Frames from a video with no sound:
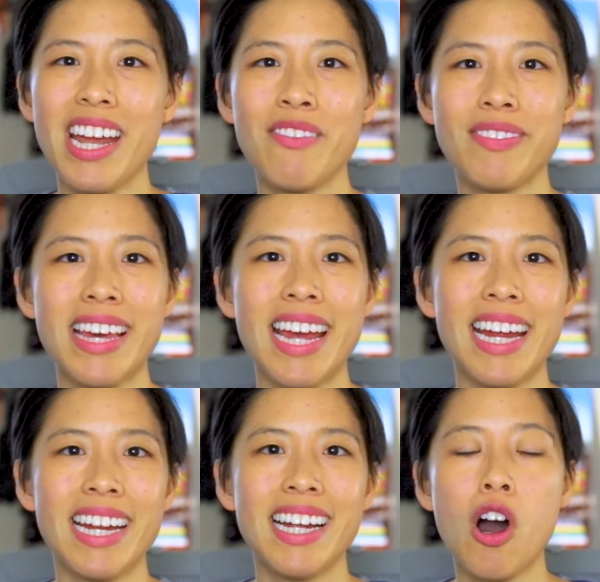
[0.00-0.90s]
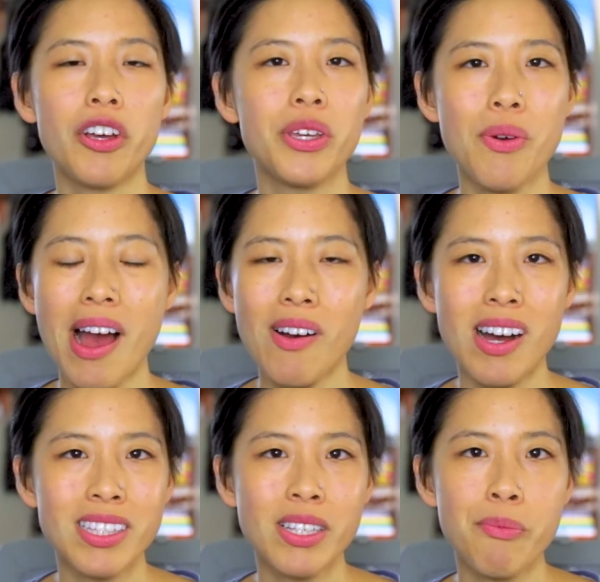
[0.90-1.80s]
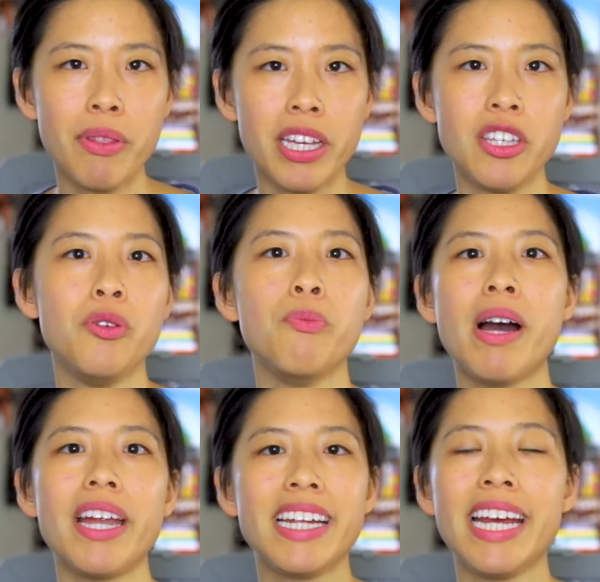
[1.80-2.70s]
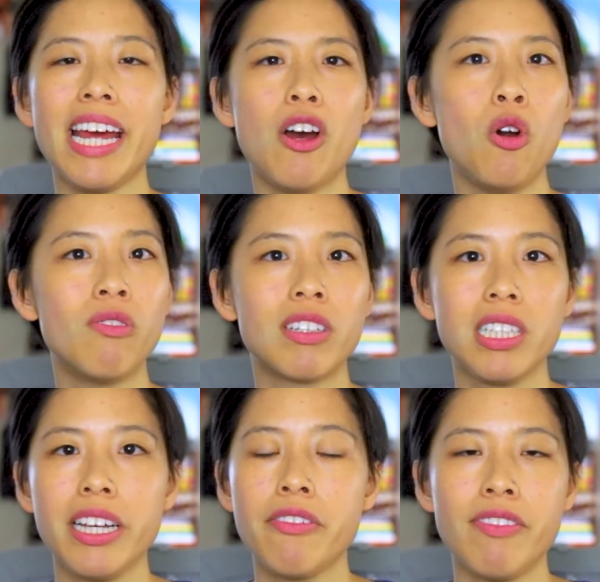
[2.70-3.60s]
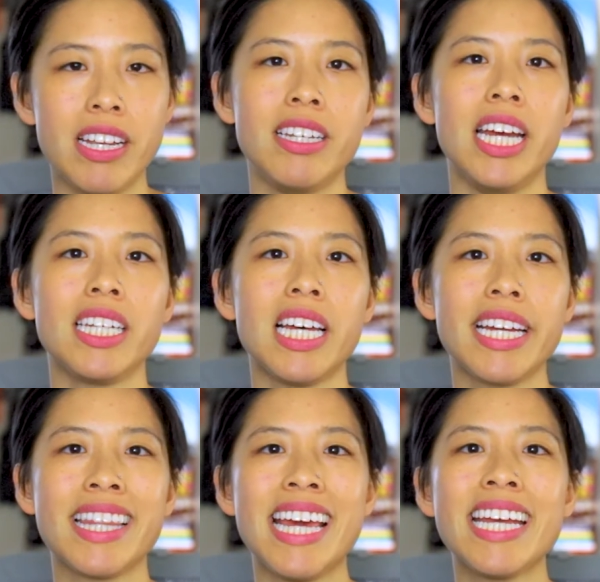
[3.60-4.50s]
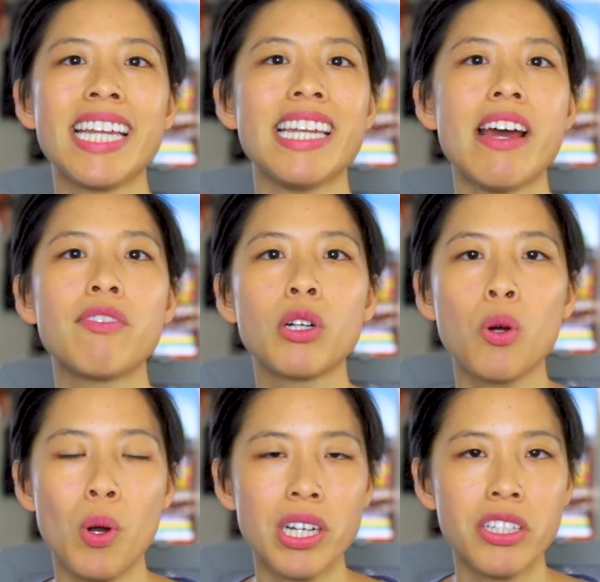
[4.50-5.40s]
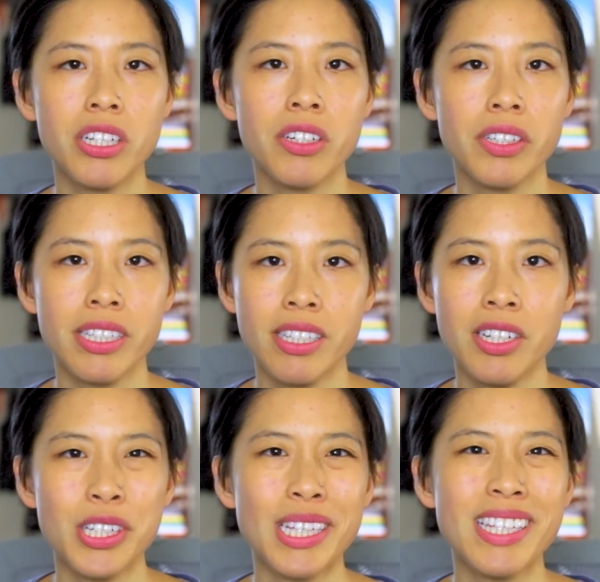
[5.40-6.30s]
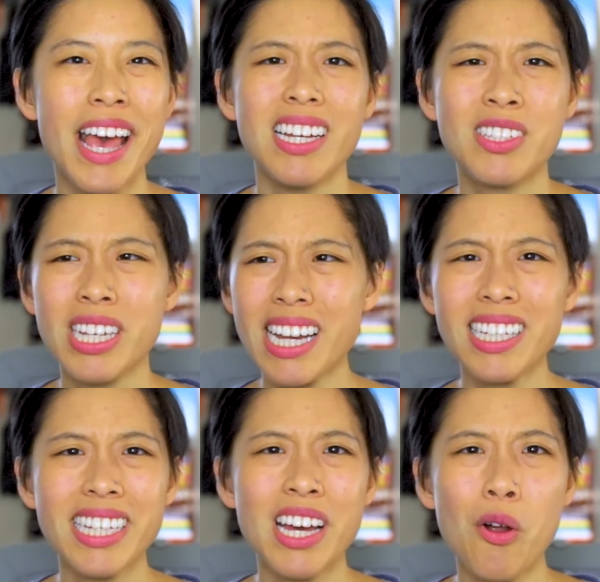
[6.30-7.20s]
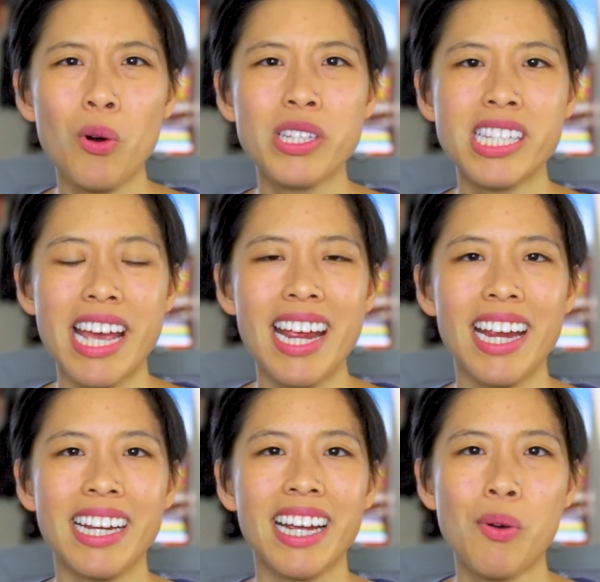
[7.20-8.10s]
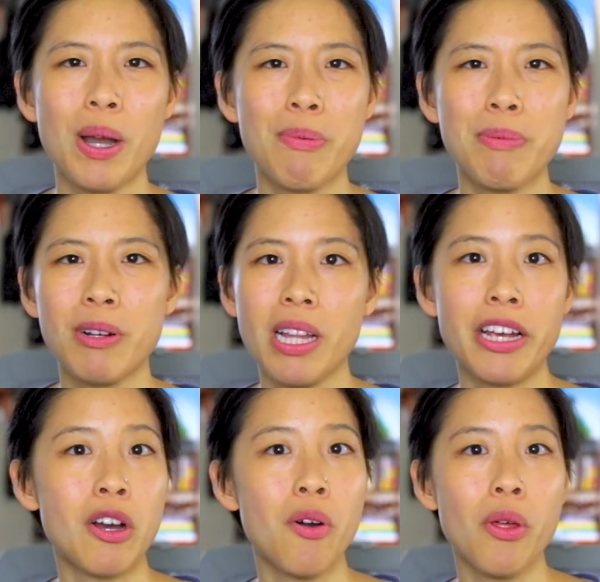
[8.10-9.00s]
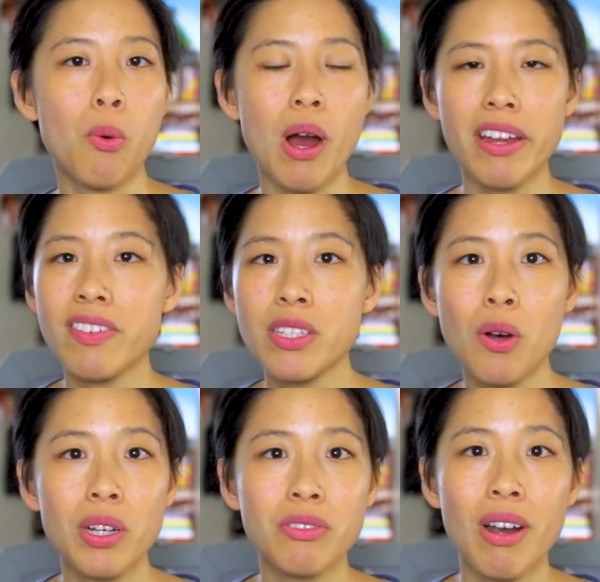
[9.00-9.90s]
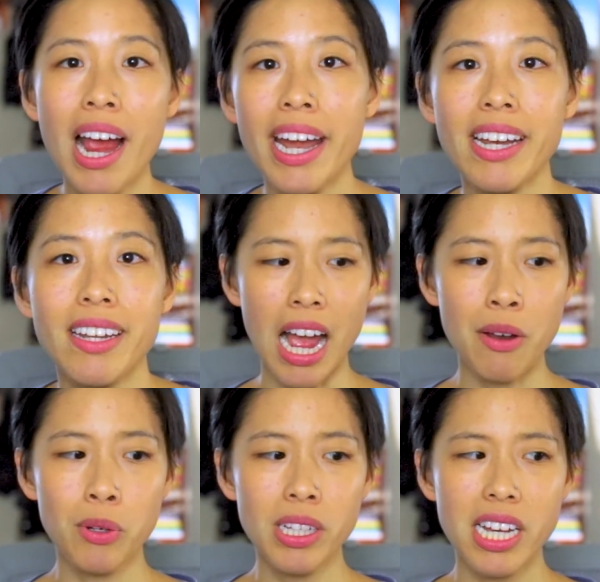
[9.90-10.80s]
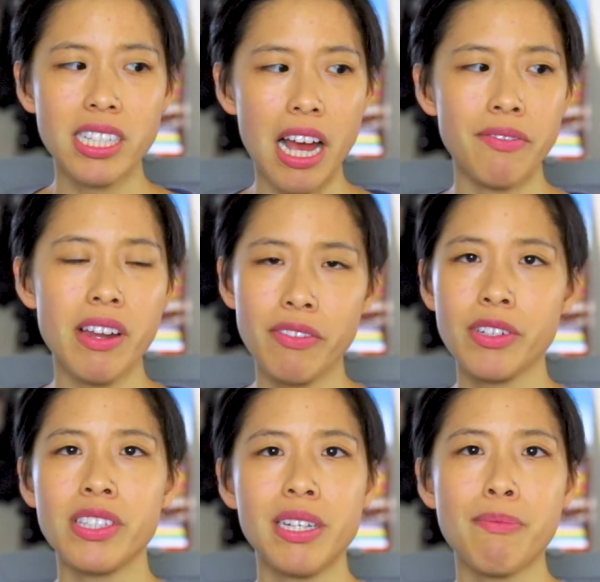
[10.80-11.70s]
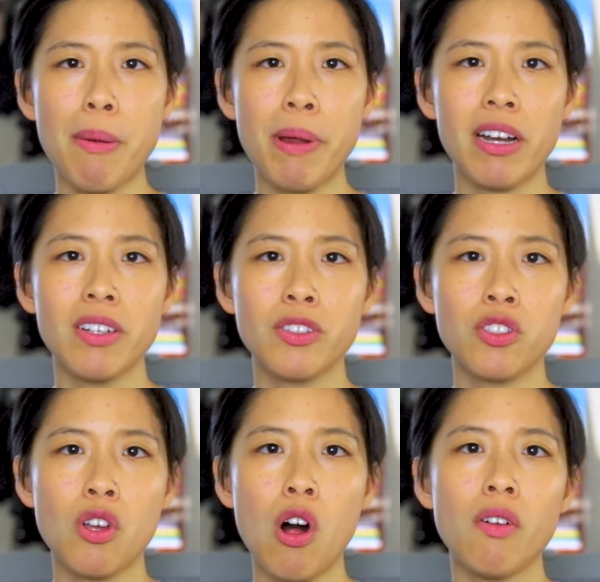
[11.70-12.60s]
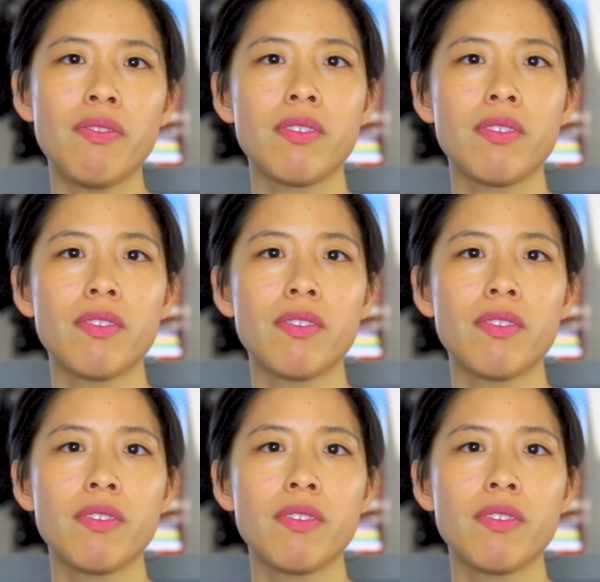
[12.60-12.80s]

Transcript: If they call you out on something, you might get overly offended. Like, they can never question your decisions. It's kind of like that old saying where people are like, oh, the wife is always right. I realized I've never seen my parents solve